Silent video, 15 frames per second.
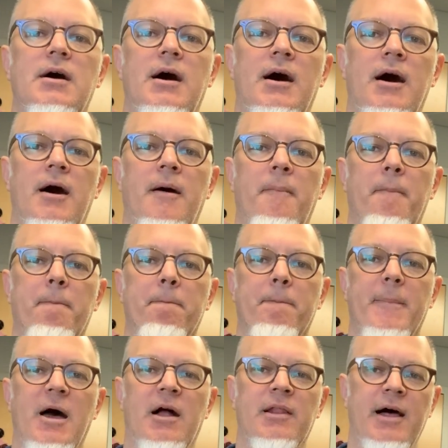A
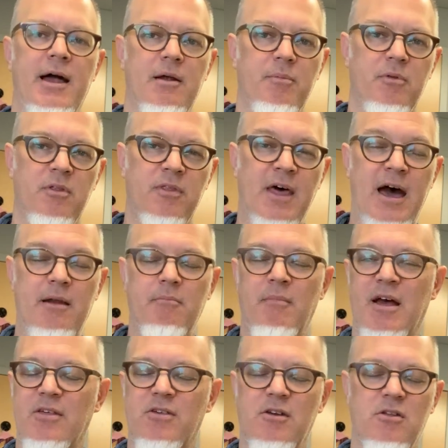lot of that
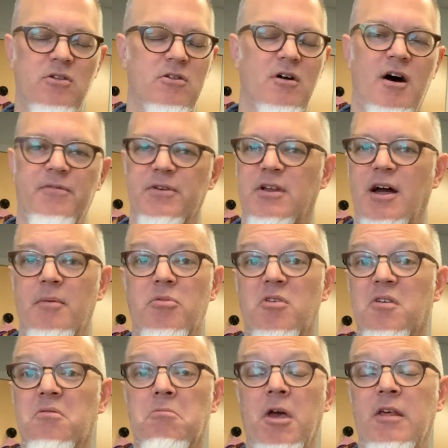message
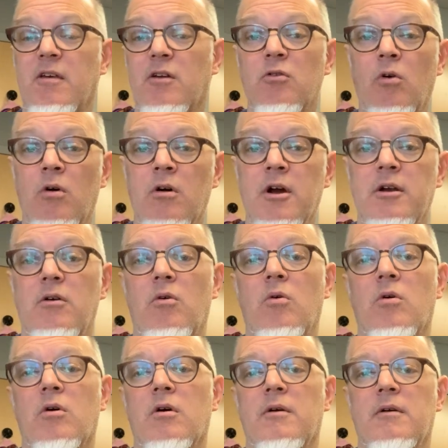oftentimes is ignored,
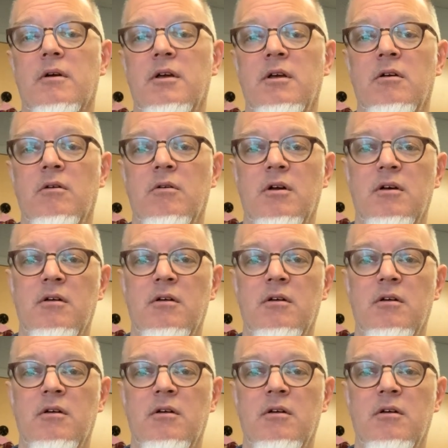or you